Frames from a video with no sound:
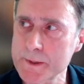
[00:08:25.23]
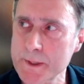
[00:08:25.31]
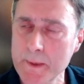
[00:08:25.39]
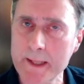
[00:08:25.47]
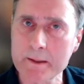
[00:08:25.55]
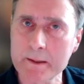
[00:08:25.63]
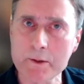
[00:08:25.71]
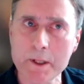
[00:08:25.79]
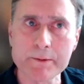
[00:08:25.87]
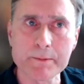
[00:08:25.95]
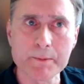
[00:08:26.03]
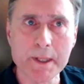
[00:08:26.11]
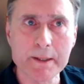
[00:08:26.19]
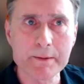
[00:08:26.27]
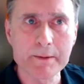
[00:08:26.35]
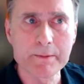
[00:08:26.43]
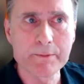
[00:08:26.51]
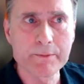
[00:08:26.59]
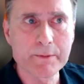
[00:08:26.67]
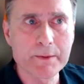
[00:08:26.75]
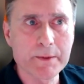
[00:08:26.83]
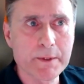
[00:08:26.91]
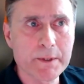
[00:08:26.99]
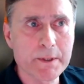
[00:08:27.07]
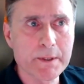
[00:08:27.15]
So we had growth, we had
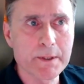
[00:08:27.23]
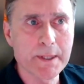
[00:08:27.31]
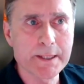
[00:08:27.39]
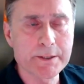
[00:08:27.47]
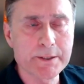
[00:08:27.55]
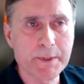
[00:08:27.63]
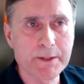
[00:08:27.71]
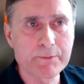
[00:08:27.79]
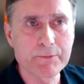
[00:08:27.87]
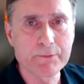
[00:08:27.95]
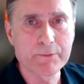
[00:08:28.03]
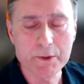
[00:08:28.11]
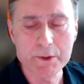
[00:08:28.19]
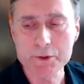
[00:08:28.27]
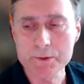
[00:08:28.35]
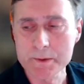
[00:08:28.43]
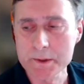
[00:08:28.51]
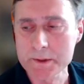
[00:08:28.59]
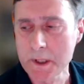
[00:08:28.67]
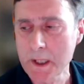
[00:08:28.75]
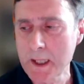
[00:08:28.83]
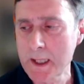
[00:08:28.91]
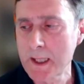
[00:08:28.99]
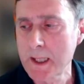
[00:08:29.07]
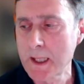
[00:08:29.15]
the nature of being virtual.
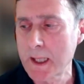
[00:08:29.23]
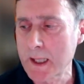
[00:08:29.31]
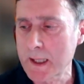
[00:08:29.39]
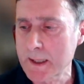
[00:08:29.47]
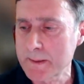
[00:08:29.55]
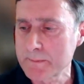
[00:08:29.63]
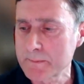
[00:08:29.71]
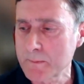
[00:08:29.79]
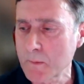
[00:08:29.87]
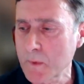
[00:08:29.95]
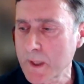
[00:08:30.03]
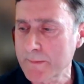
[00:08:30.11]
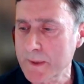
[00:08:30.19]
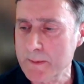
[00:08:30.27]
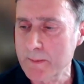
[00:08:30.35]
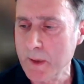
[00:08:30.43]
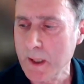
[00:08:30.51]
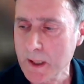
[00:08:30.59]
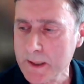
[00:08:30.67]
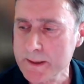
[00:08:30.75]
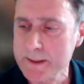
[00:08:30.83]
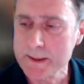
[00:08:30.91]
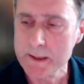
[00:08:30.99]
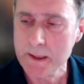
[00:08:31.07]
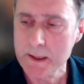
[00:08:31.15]
We have the
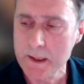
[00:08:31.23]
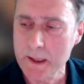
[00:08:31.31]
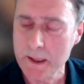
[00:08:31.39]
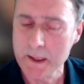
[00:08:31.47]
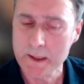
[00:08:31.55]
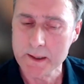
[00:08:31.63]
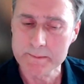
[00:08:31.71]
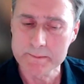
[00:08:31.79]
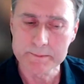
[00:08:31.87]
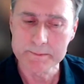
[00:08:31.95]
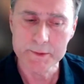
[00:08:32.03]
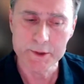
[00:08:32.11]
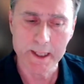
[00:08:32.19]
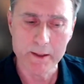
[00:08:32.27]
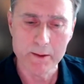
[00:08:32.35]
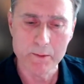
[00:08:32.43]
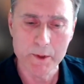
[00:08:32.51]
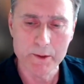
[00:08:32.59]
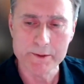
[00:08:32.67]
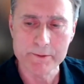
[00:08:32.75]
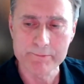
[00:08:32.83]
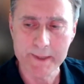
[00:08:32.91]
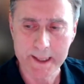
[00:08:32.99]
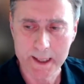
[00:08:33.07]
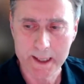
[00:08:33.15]
compliance shadow. We're not a
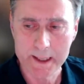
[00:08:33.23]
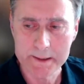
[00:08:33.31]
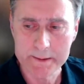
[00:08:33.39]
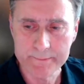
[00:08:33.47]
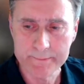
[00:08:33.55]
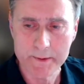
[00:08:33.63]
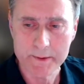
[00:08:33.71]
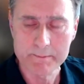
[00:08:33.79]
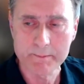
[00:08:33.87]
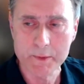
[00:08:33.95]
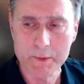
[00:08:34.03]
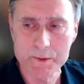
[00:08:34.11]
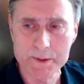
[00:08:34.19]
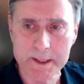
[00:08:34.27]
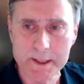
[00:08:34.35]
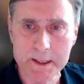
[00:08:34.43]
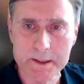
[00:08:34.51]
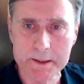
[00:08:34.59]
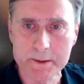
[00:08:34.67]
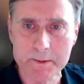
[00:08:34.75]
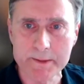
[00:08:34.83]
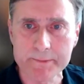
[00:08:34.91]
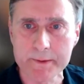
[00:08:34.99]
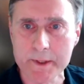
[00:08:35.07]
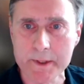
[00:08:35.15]
regulated firm, but we seek to do
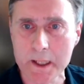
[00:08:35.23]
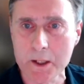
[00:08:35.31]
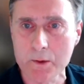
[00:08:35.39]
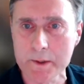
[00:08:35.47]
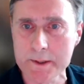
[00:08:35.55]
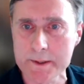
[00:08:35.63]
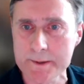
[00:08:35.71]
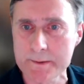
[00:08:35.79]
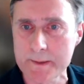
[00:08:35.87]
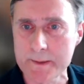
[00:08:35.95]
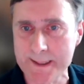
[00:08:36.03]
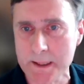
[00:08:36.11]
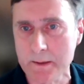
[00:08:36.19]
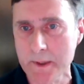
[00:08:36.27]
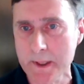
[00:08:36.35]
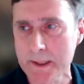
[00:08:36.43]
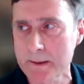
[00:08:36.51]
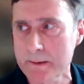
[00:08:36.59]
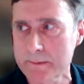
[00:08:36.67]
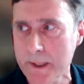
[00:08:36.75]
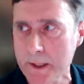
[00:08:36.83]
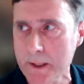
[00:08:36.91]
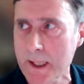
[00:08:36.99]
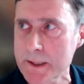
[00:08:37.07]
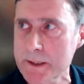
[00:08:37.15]
everything according to SRA
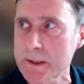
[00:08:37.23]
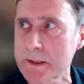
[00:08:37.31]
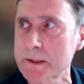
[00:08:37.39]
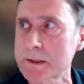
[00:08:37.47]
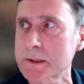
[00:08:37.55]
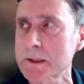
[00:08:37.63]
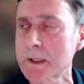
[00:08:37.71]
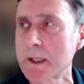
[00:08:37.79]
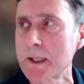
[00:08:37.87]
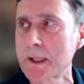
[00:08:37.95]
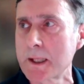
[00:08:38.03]
regulations.